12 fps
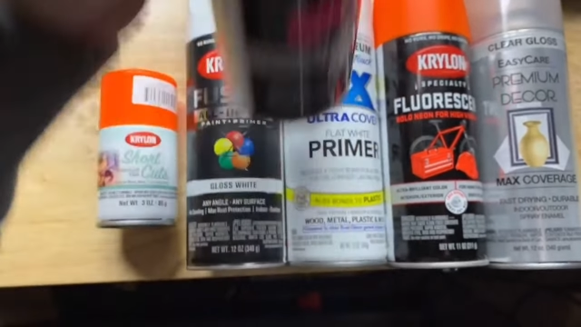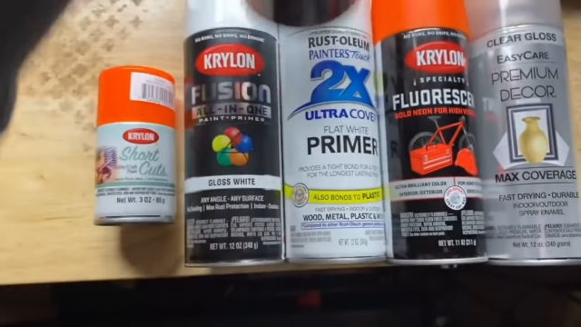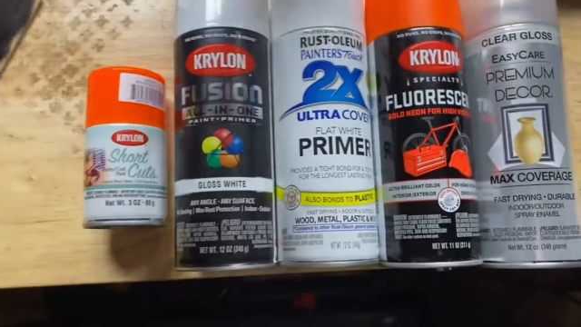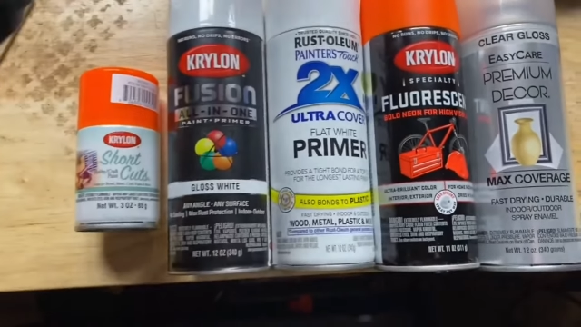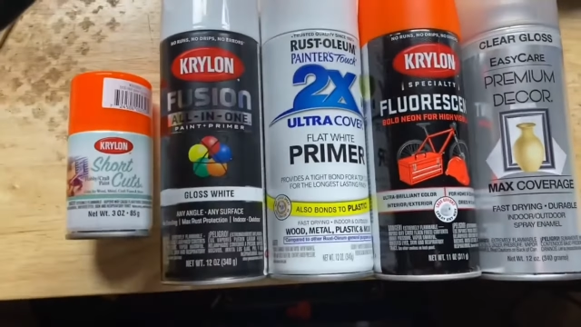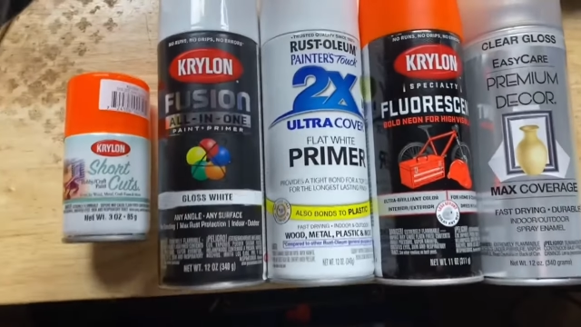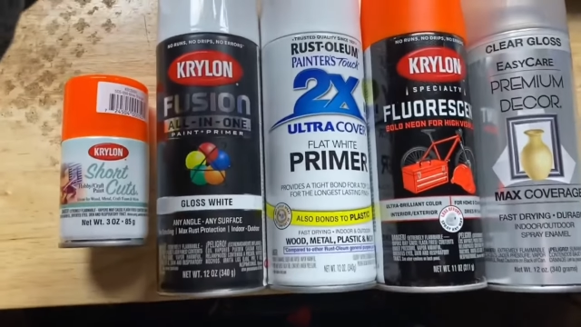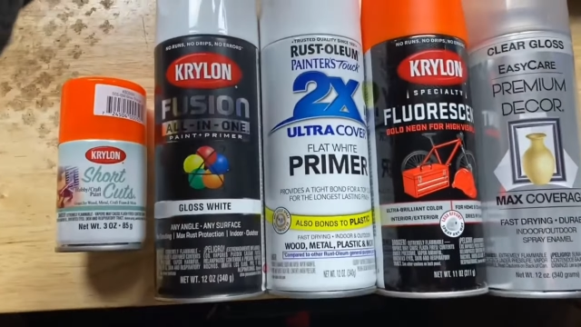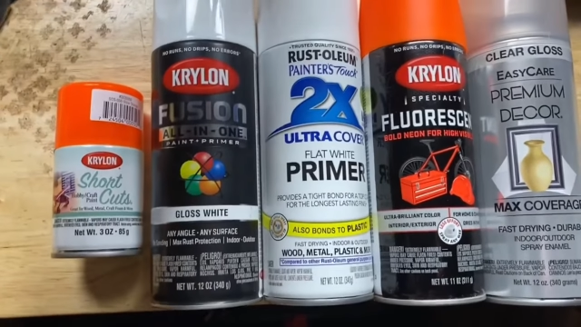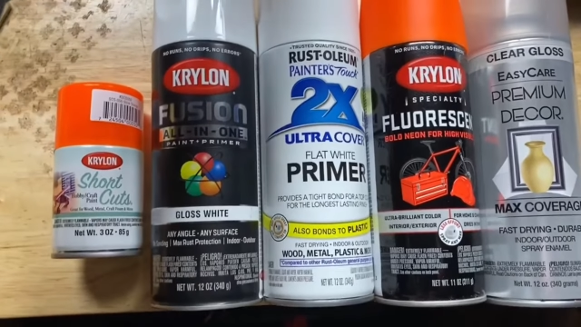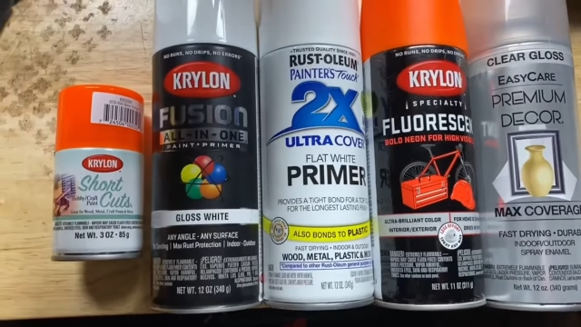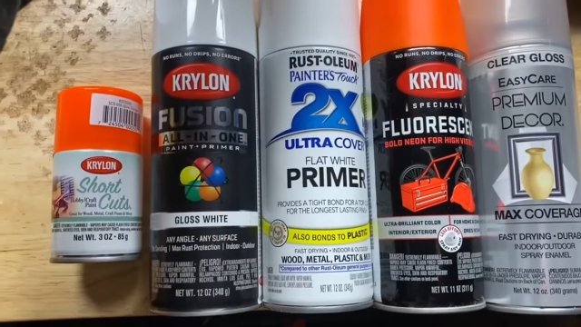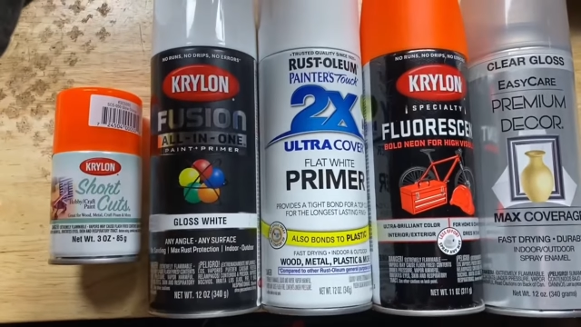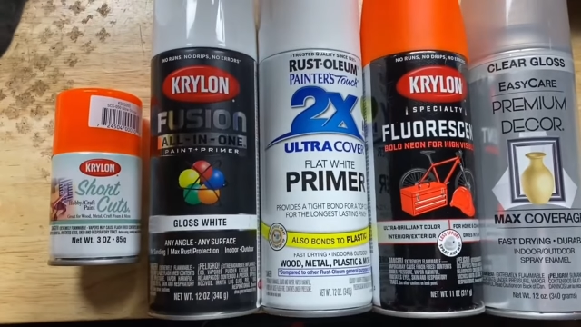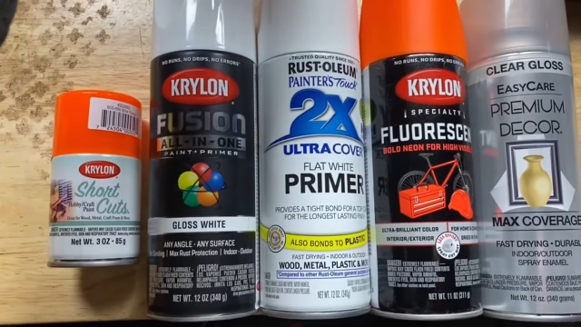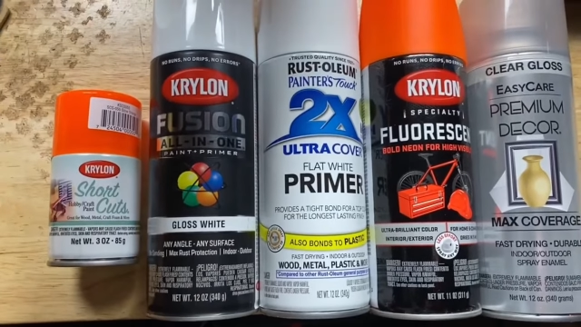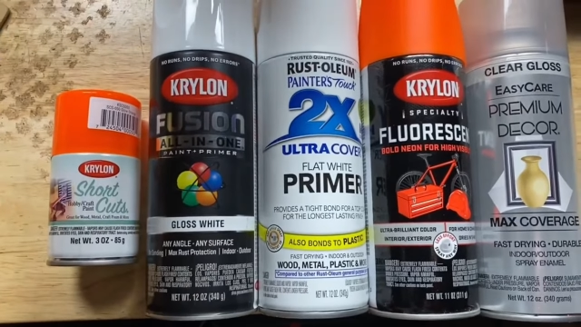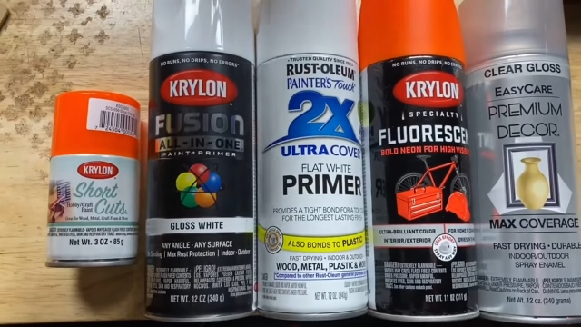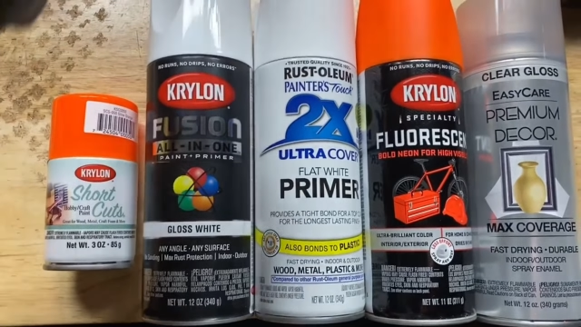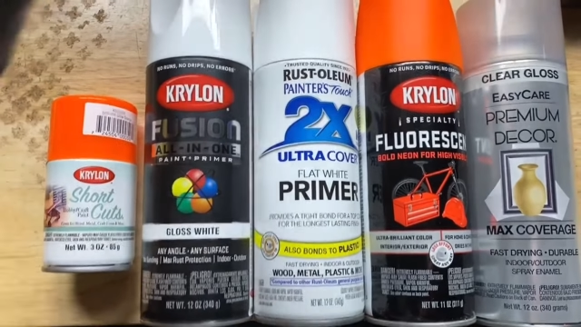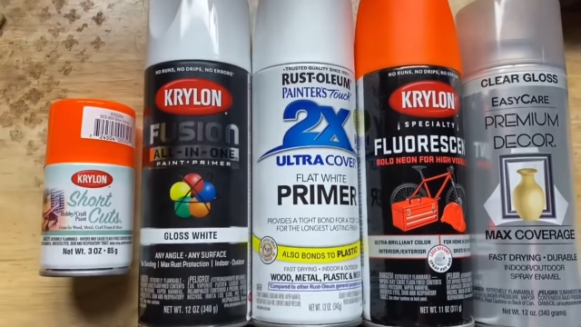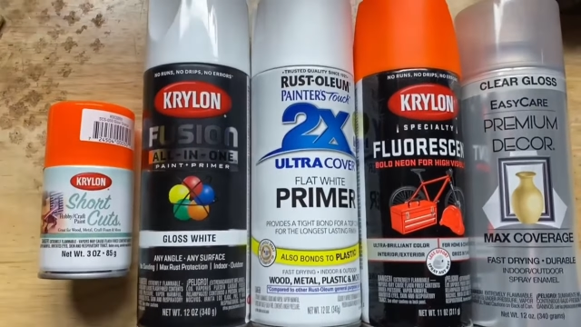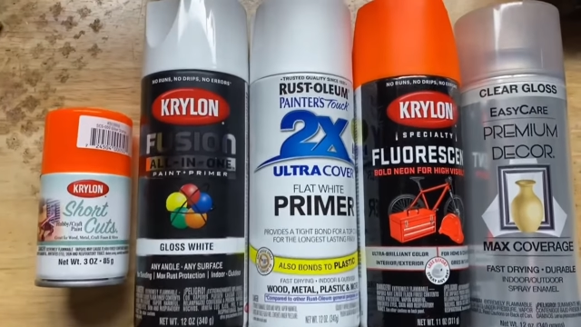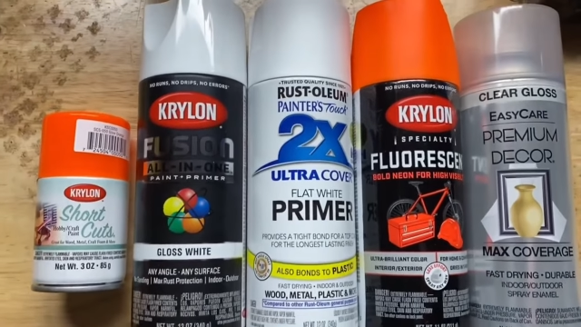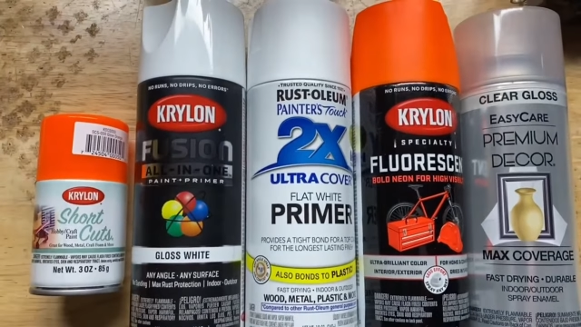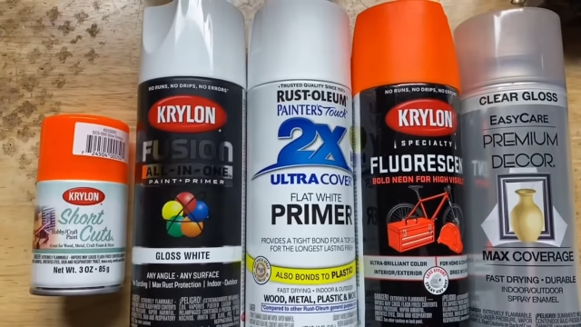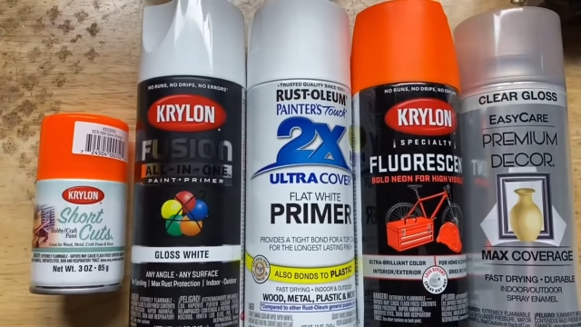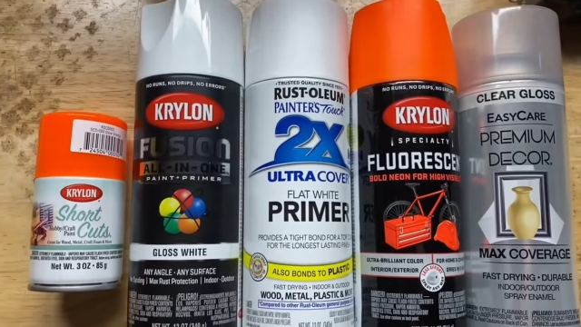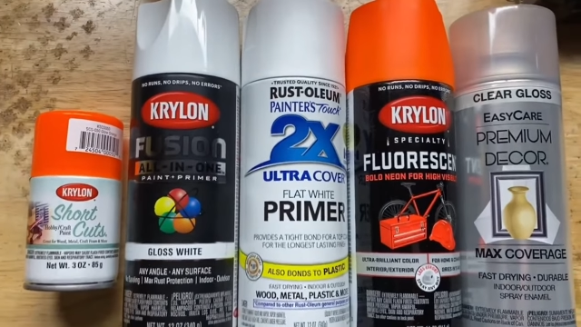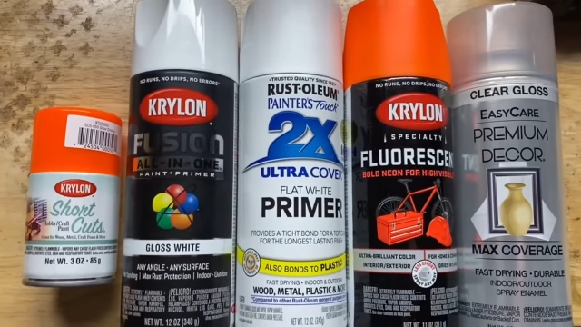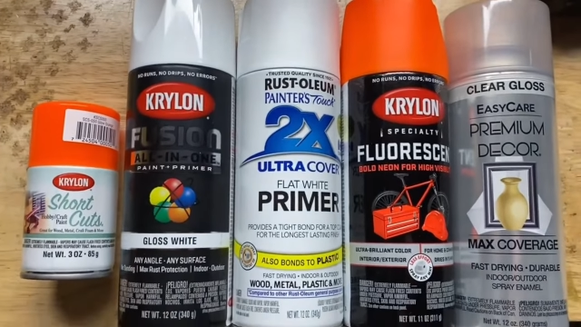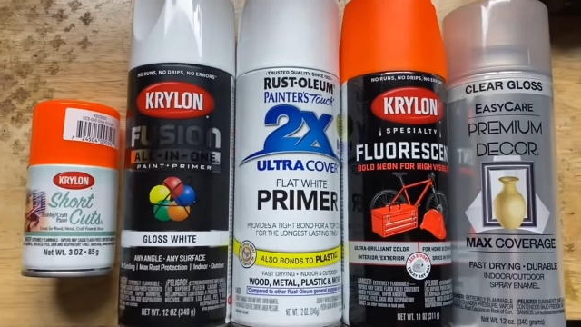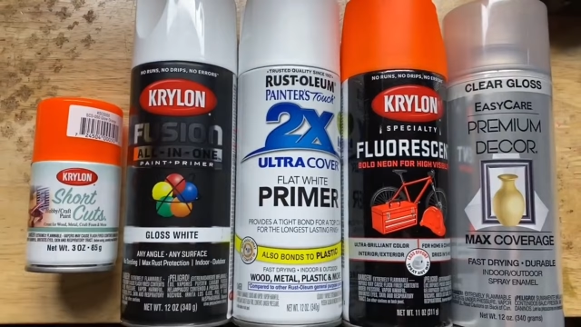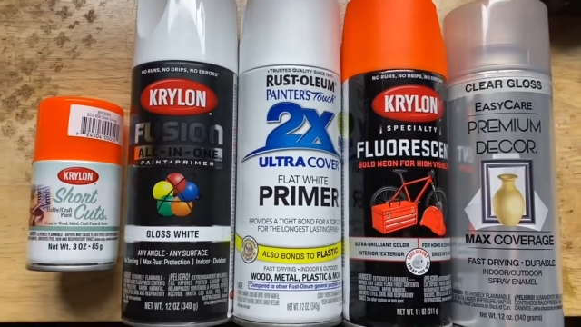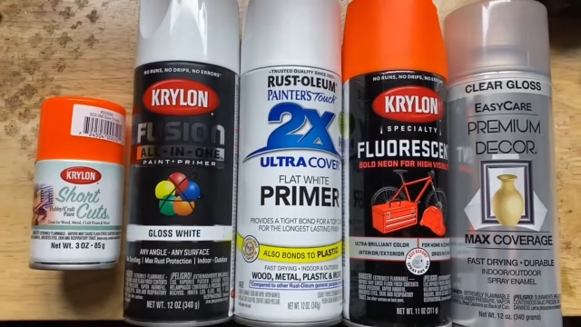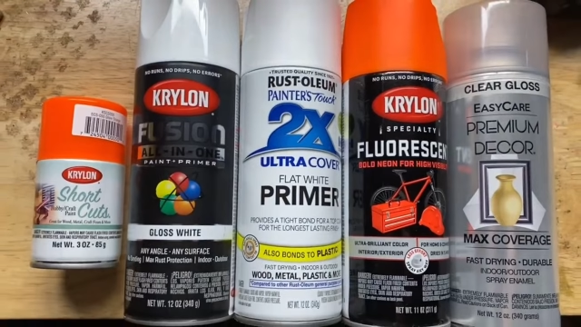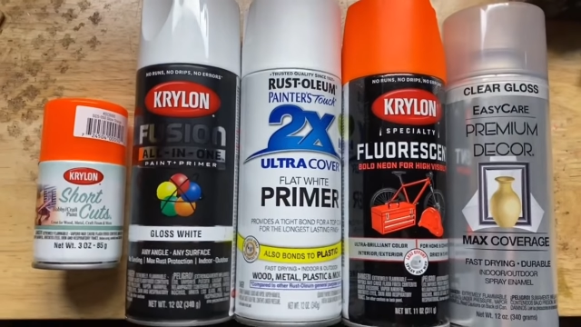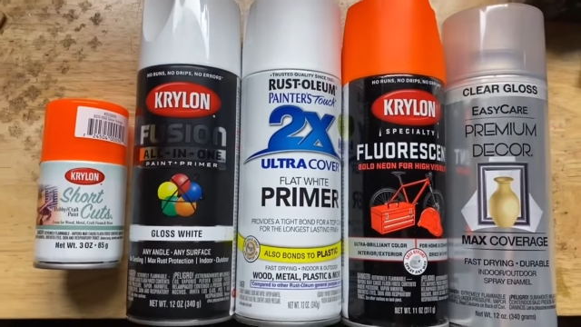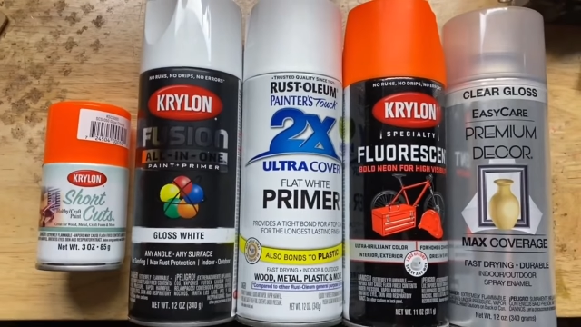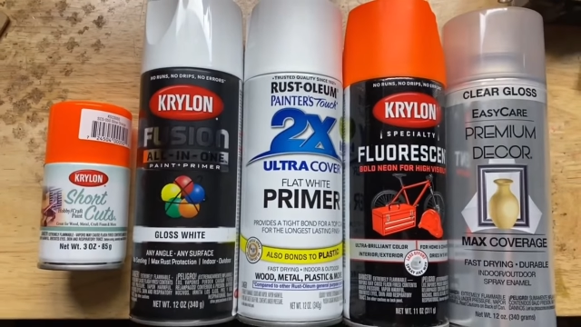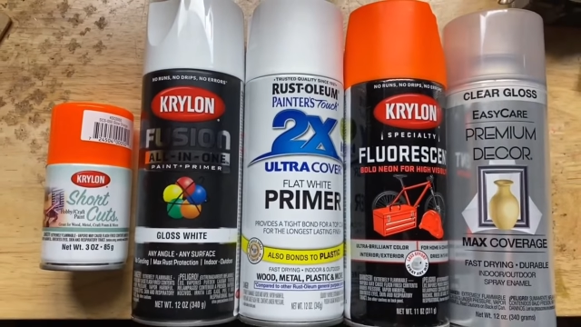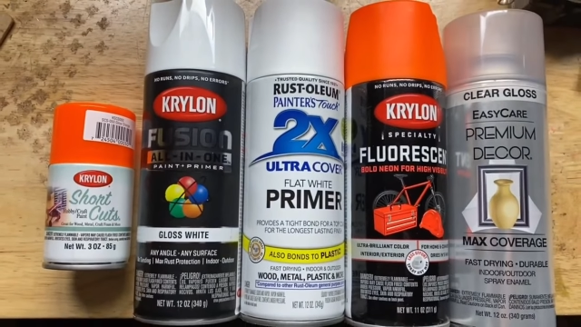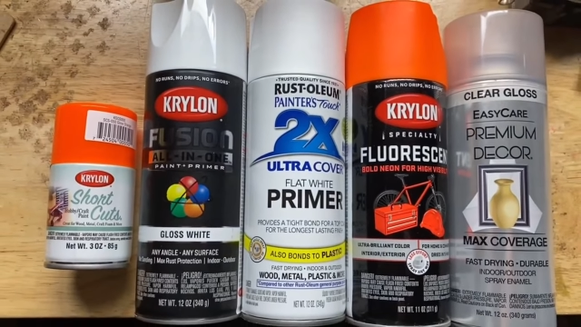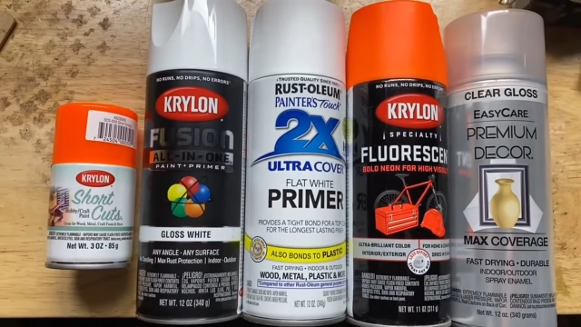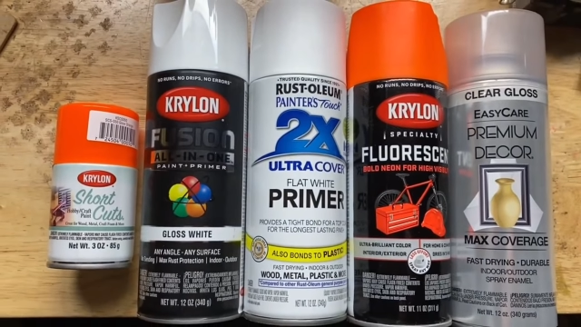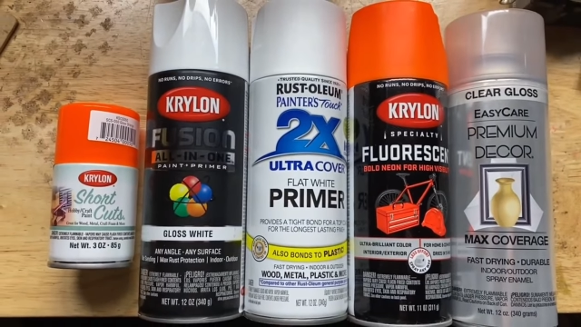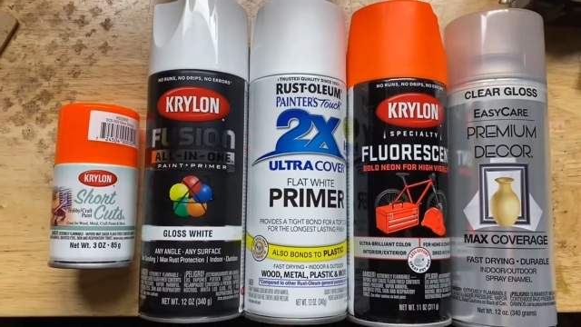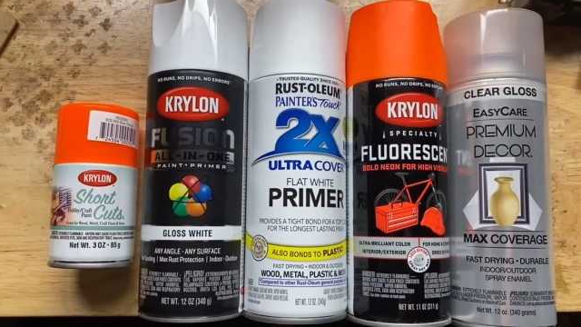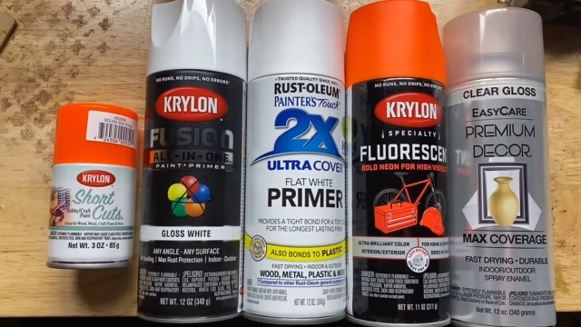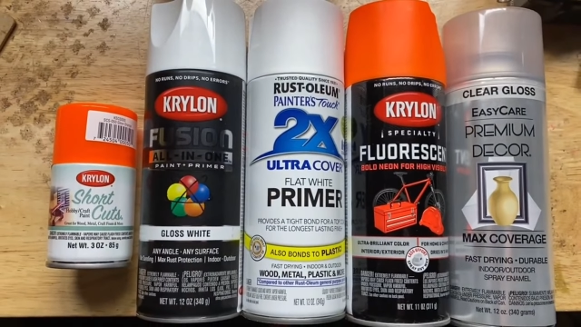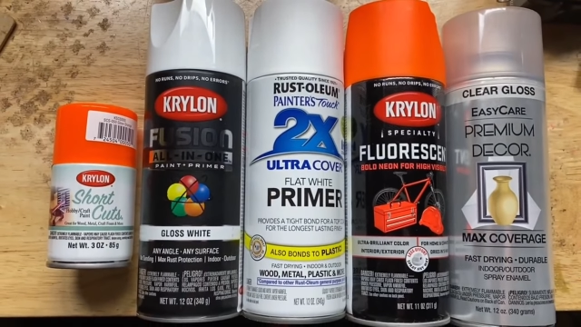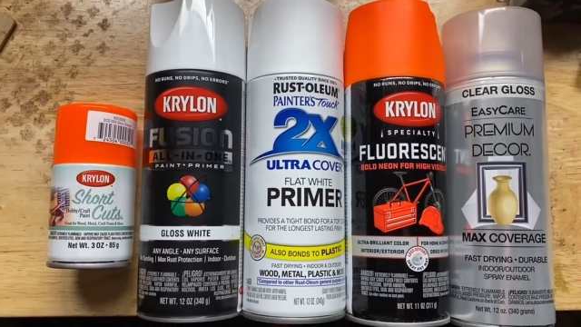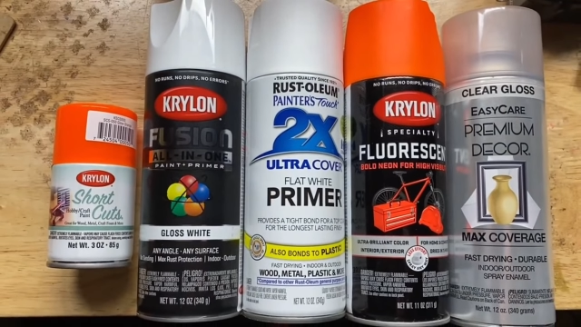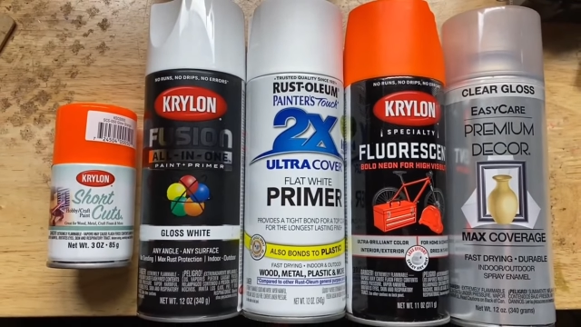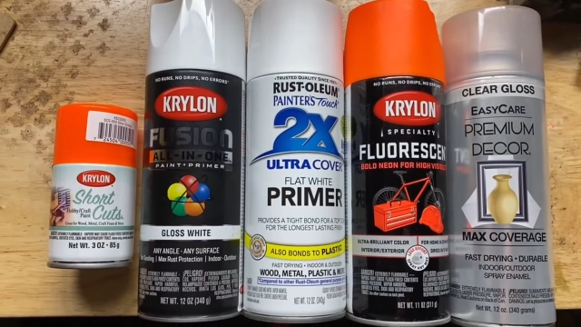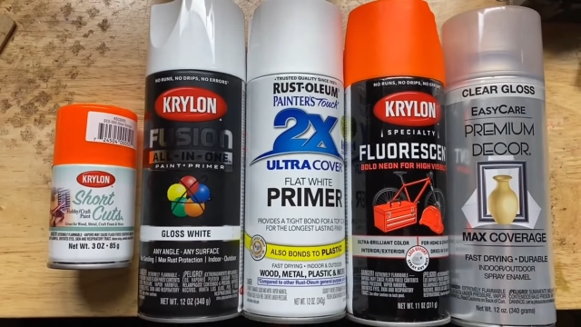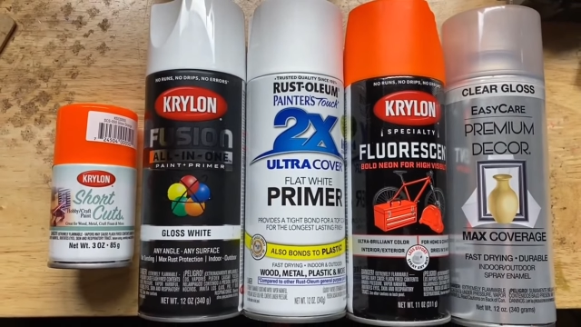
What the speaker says: Nobody's mouth can be seen.